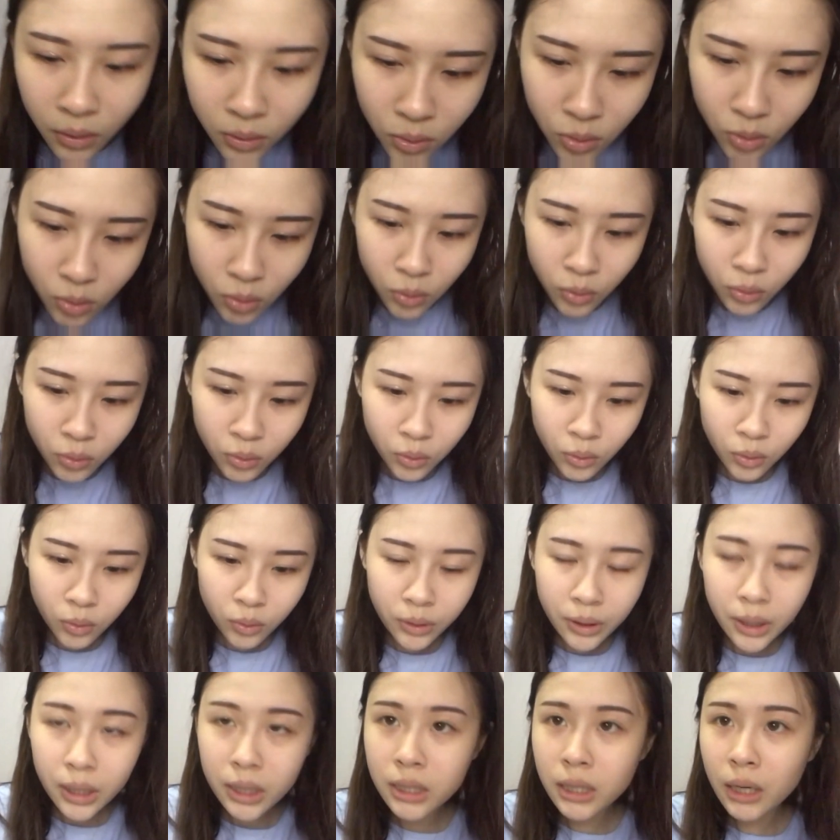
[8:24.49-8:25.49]

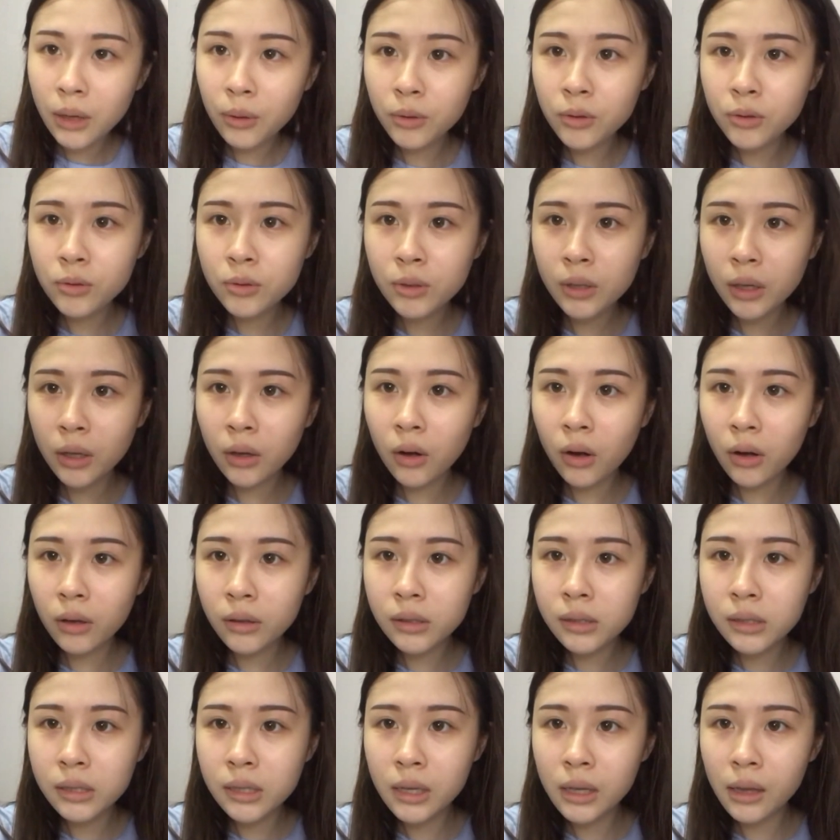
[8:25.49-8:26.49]
So next I'll use a
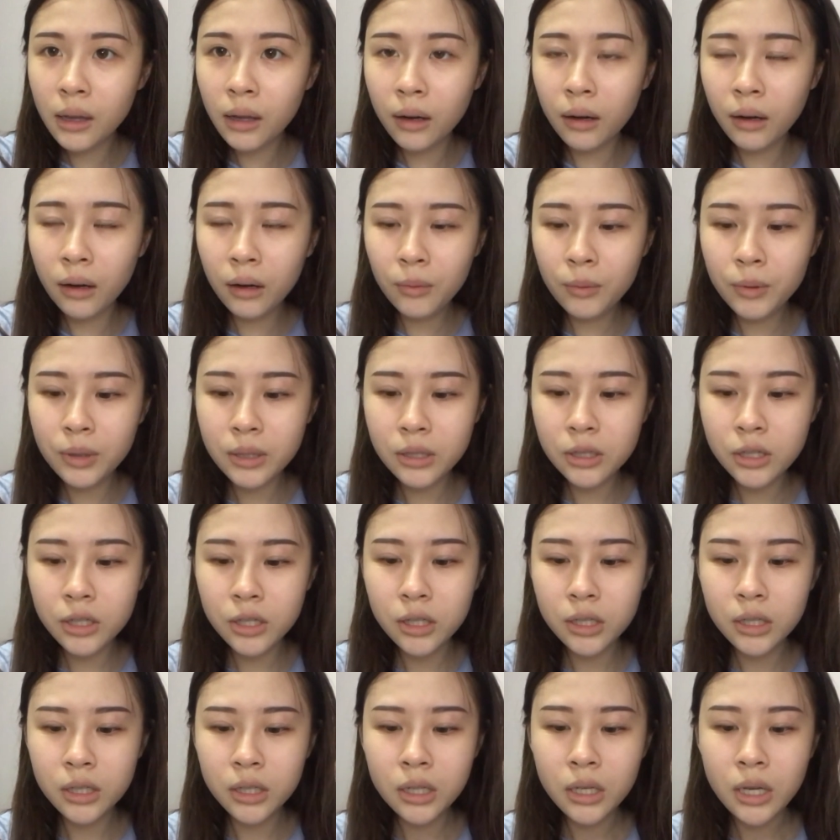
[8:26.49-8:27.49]
concealer,
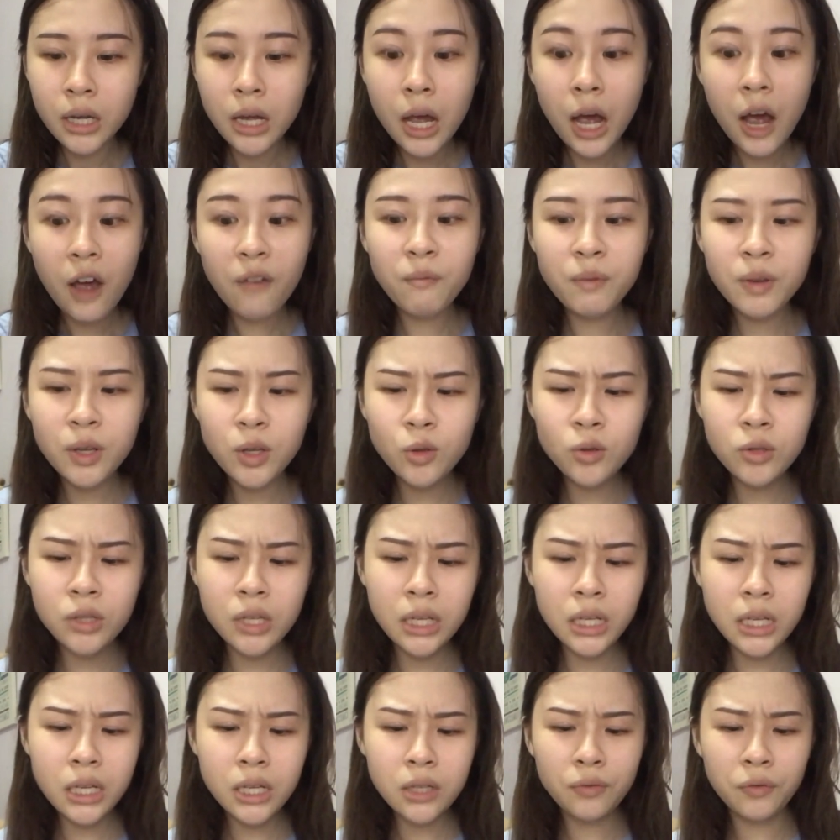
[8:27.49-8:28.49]
which I've been
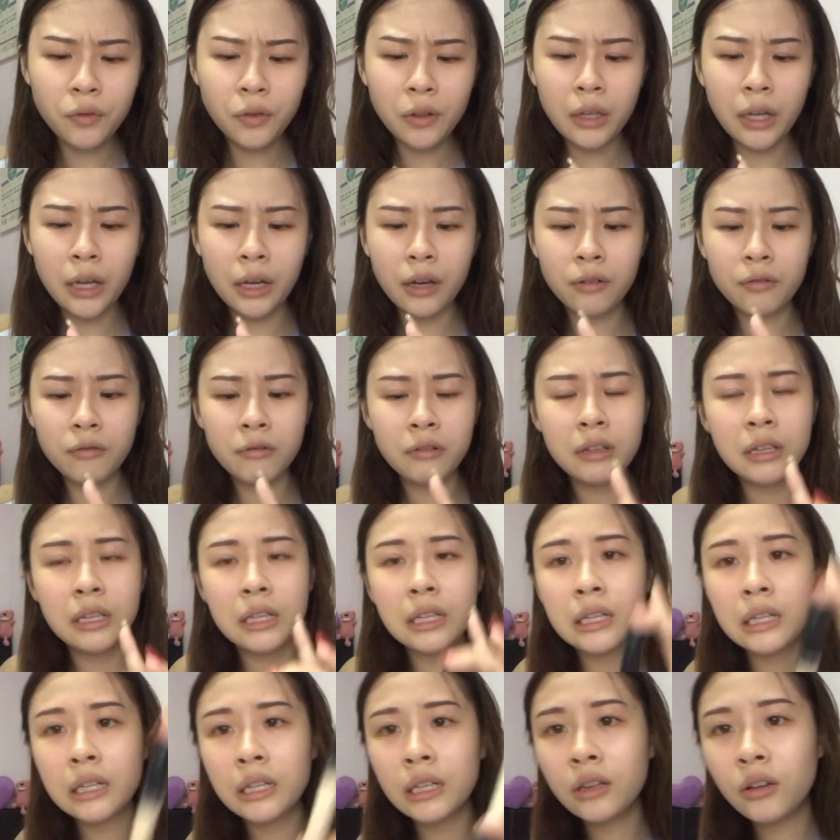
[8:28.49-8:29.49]
using this for like a
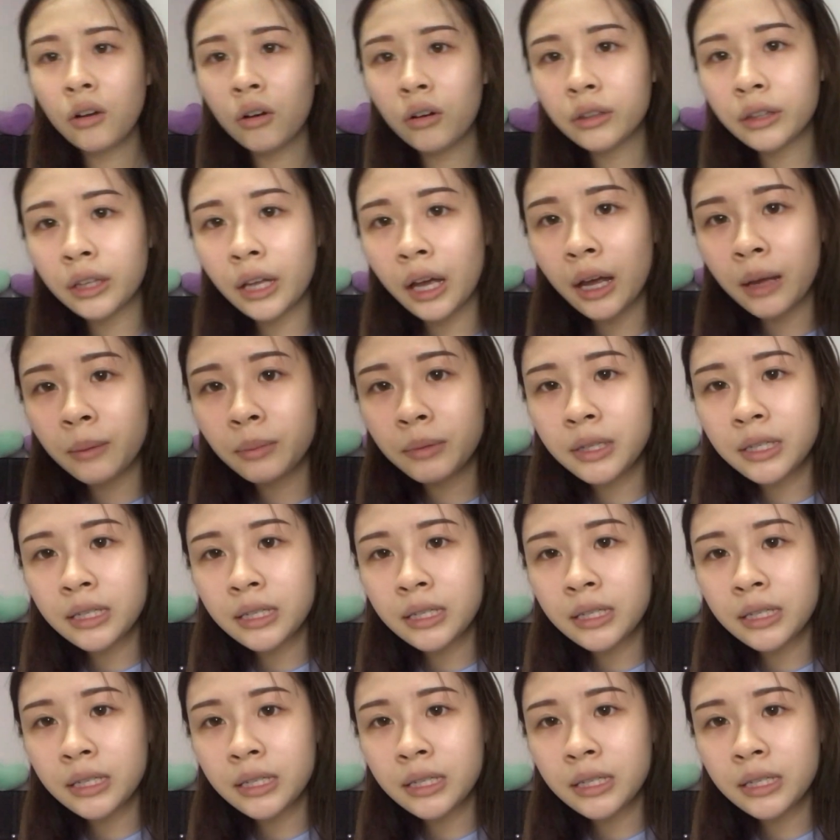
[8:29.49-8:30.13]
really long time.